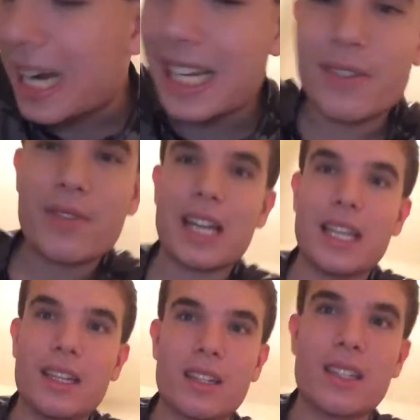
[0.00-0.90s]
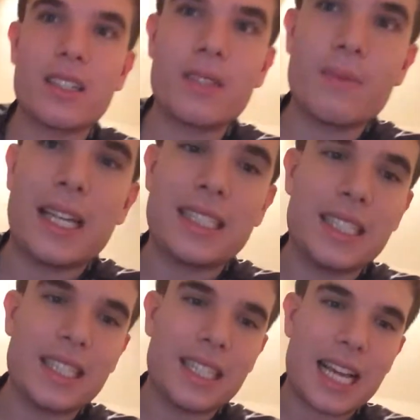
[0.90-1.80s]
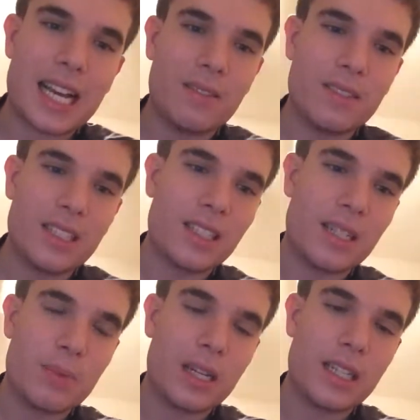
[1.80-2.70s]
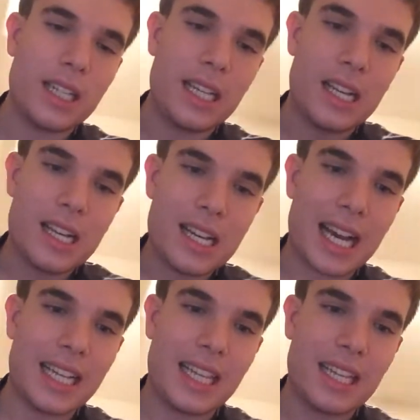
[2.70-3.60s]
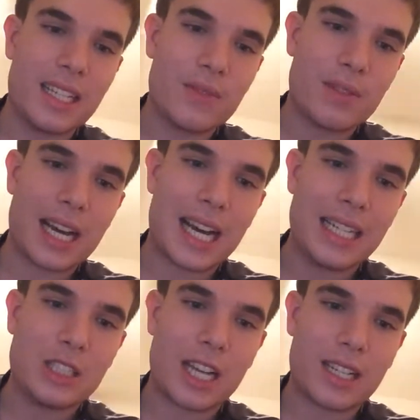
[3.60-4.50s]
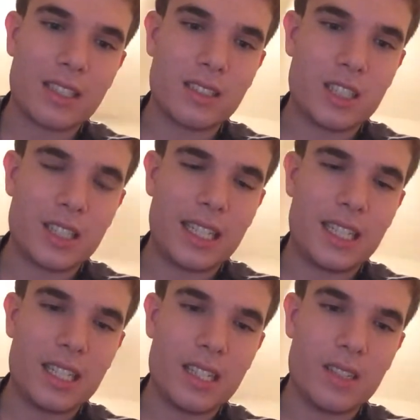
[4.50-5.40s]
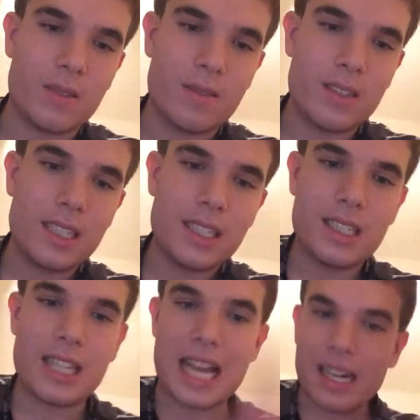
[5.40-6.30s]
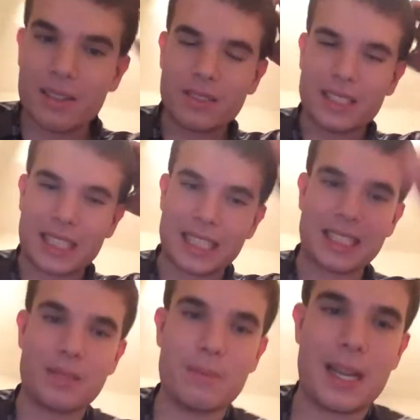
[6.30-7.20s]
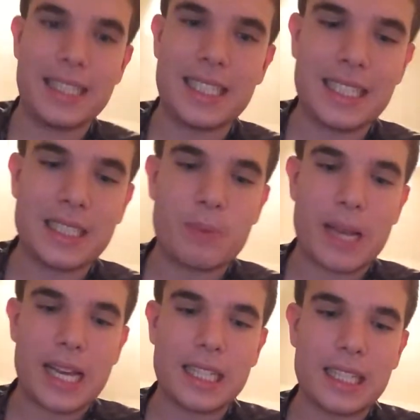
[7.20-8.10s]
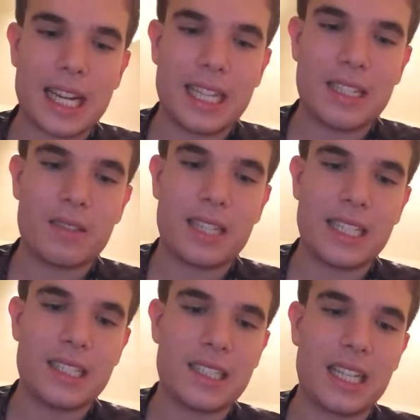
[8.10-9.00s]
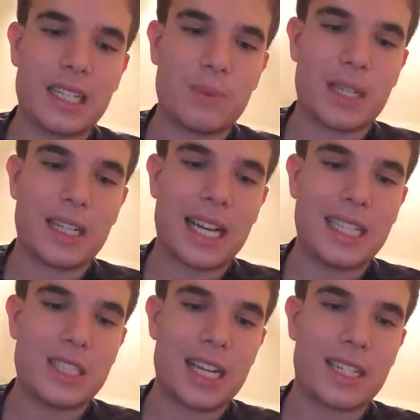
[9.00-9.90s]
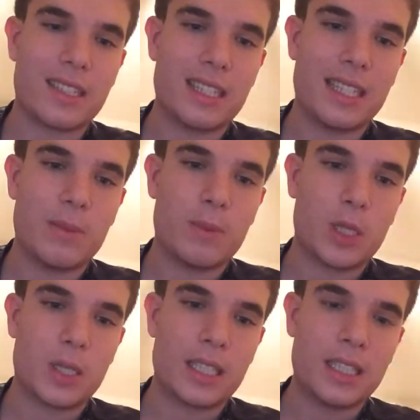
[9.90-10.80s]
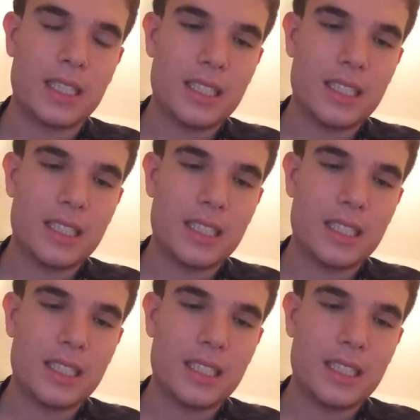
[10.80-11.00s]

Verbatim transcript: I invite your Mason account to the party, I think of Hijacker 22. Now, since Mason is banned, I don't get to think about Hijacker anymore.